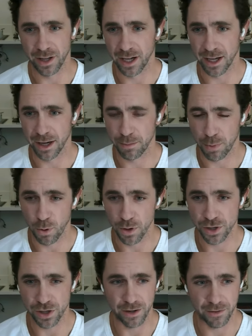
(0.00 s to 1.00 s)
They get a
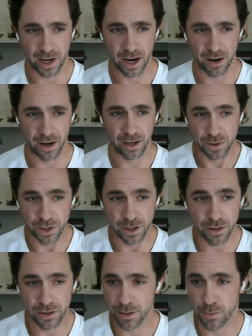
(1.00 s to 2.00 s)
portion of carry, which
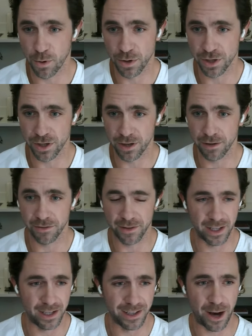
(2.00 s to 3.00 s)
includes a portion of
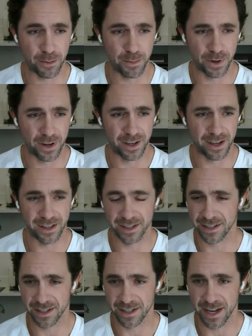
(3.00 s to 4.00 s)
the output and the
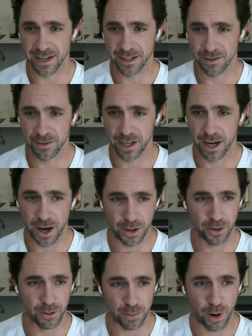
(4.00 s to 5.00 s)
success of the
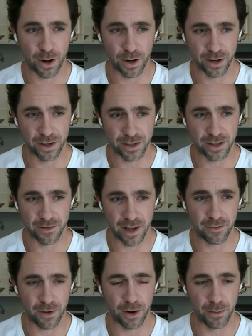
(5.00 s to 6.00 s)
other partners of
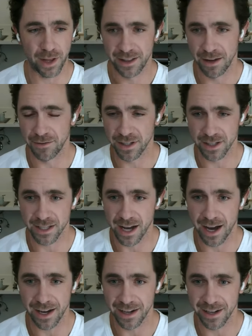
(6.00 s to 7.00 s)
that firm. They've
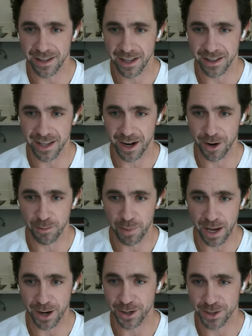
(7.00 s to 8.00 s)
decided that they are
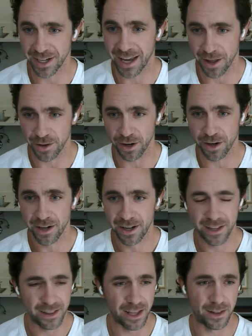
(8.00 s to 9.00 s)
better together
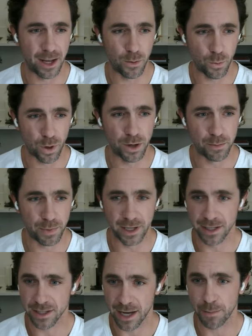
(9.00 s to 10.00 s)
than they would
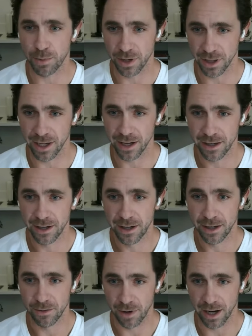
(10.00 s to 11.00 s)
be separately,
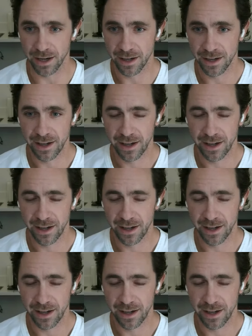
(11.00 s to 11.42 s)
right?